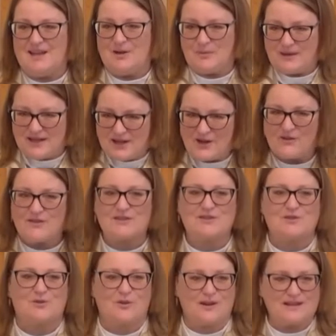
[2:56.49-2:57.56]
we hear the
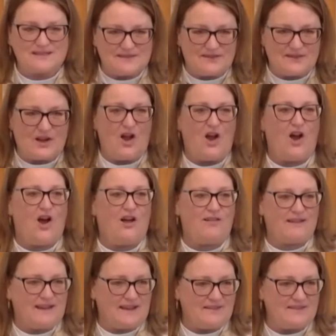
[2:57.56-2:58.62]
stories of the
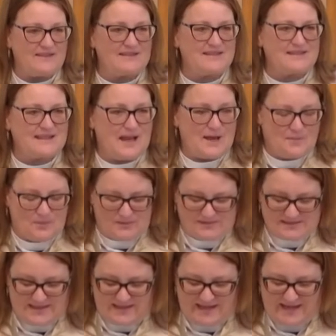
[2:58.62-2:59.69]
calling of the
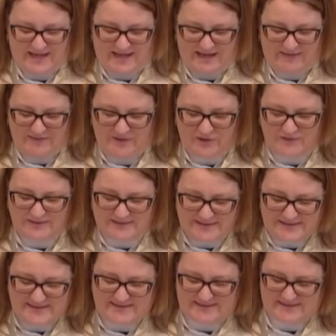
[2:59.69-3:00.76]
disciples, and, and they're
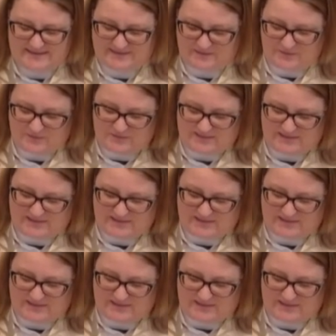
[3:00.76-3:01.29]
listed in Luke's